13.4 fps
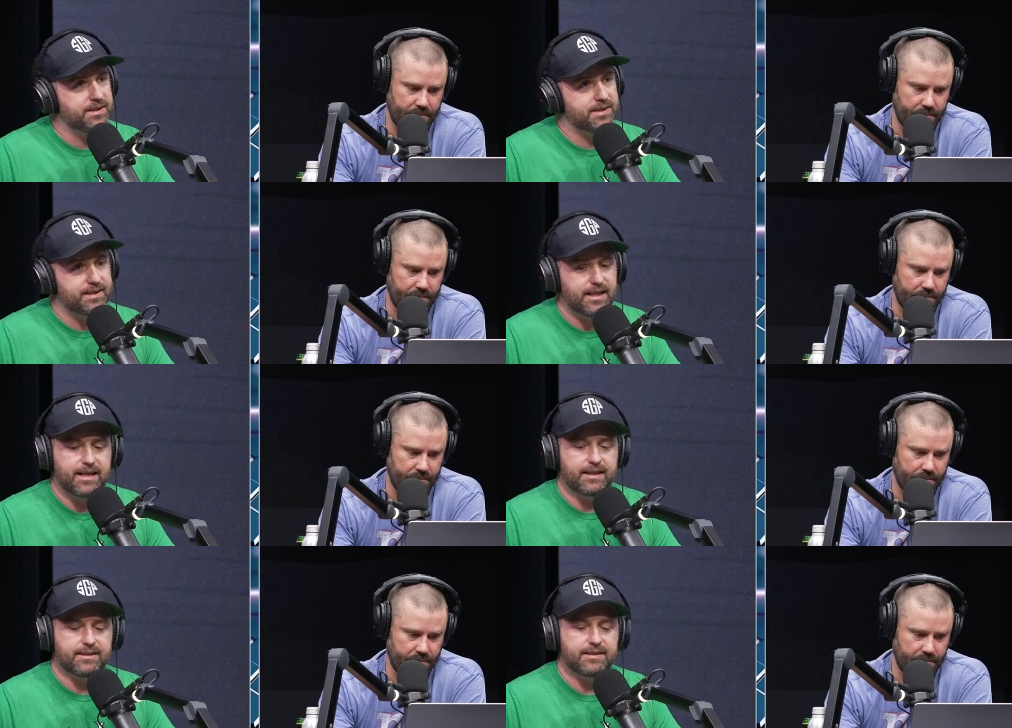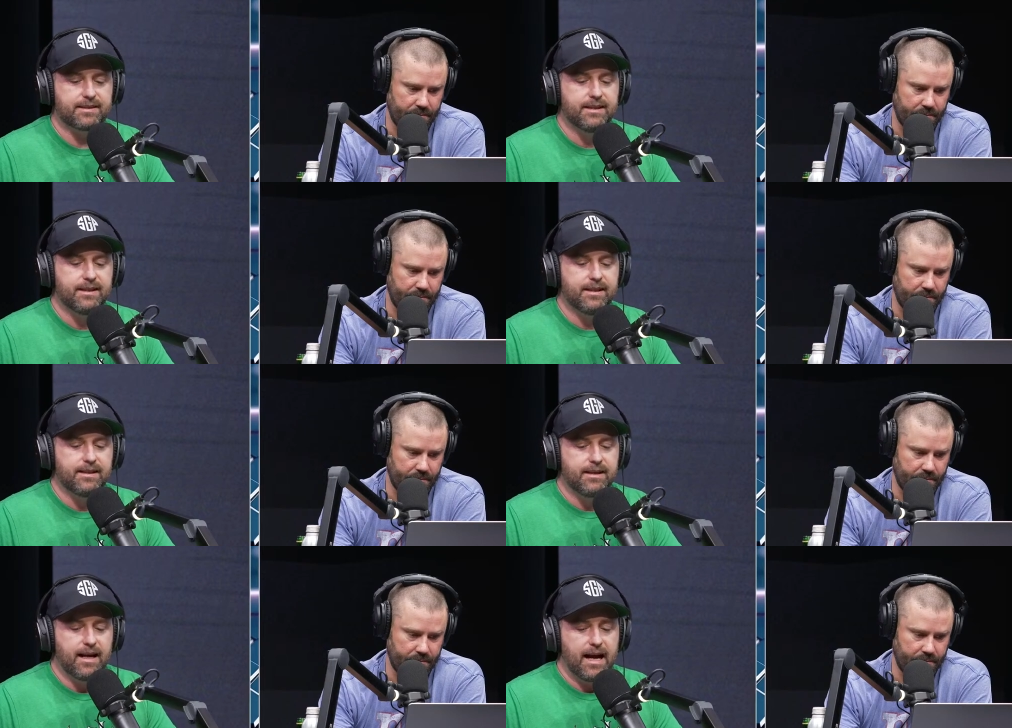Speaker 1: six.
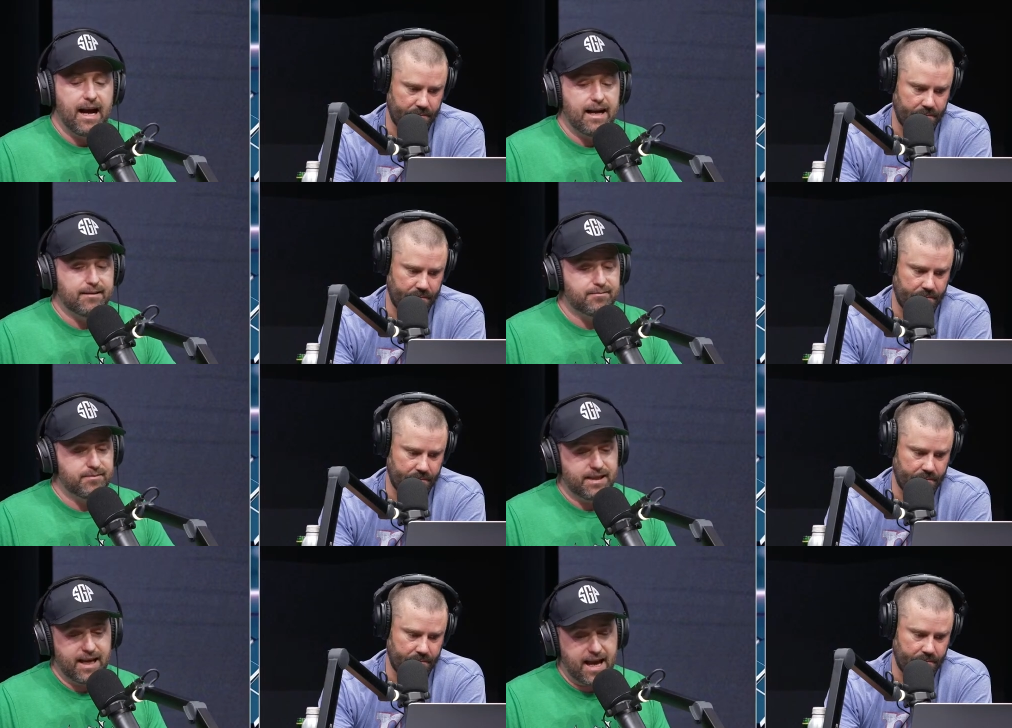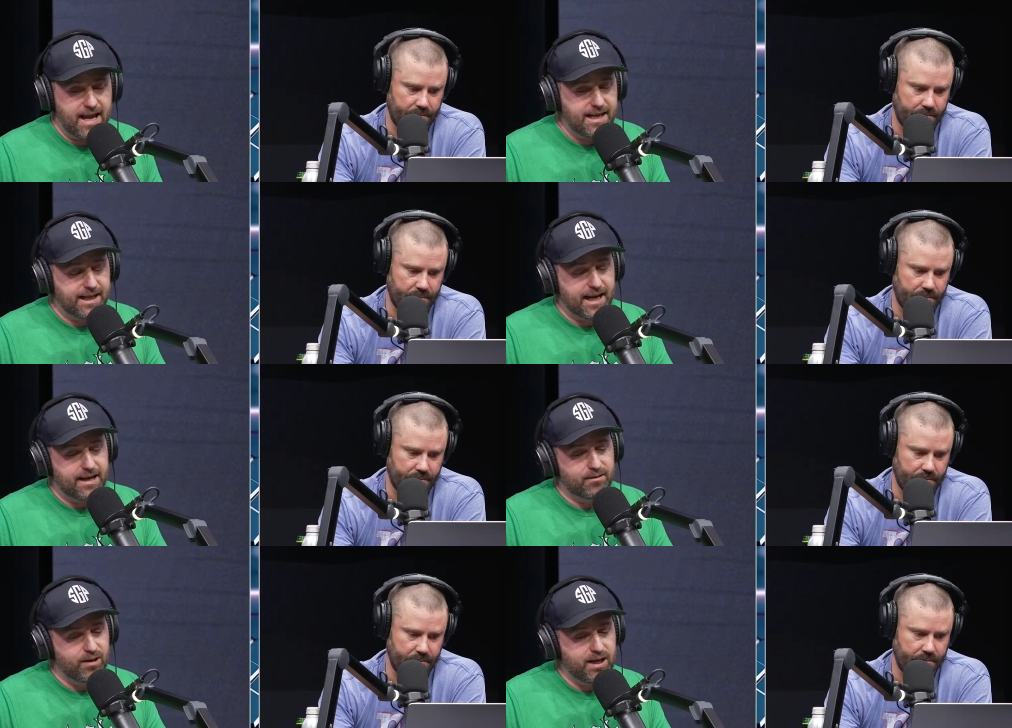Uh, and he
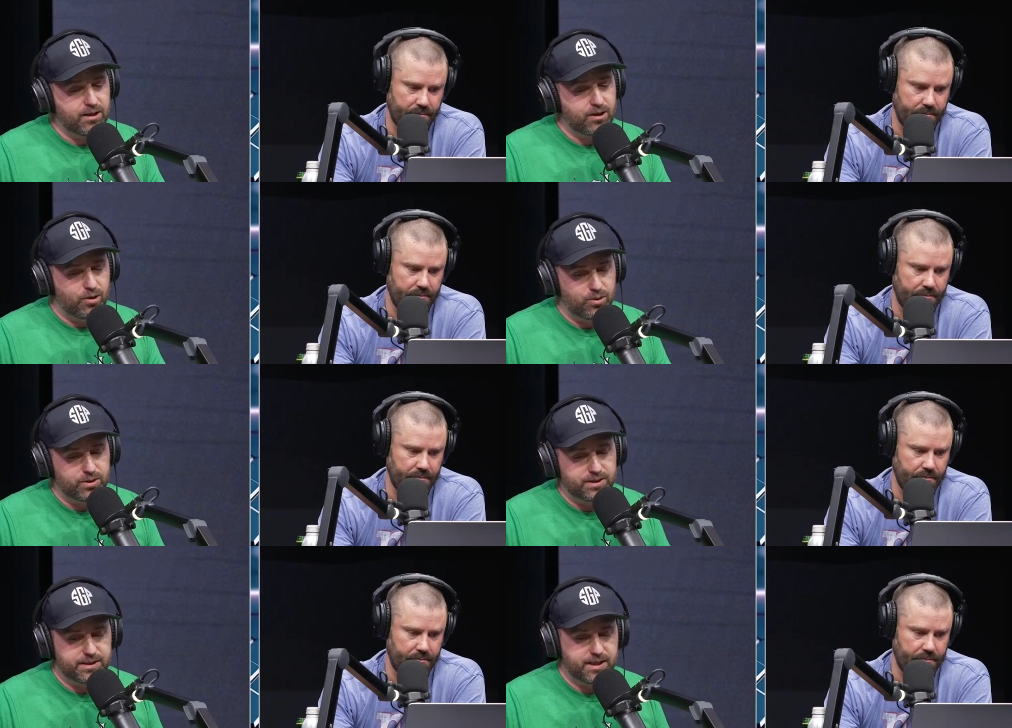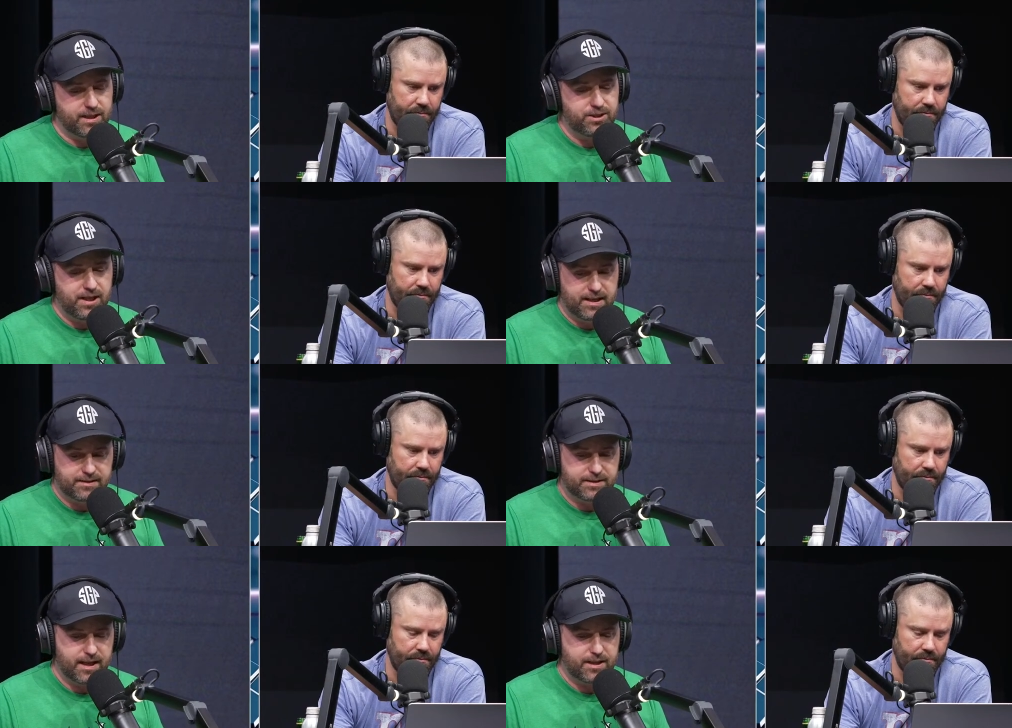kind of ran cold in
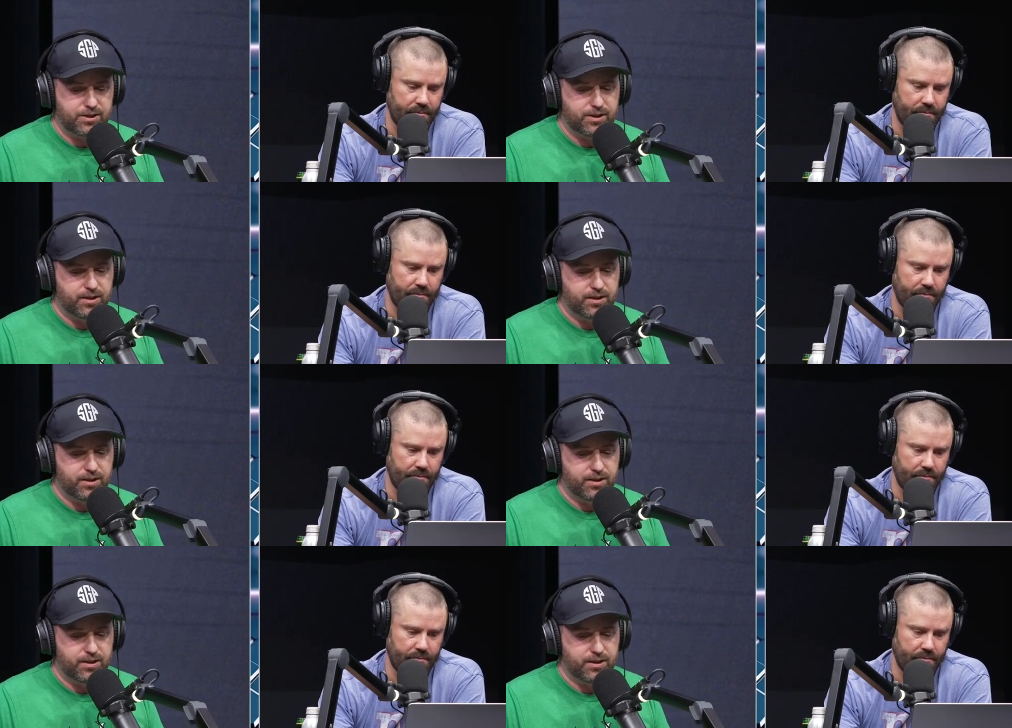touchdowns last year.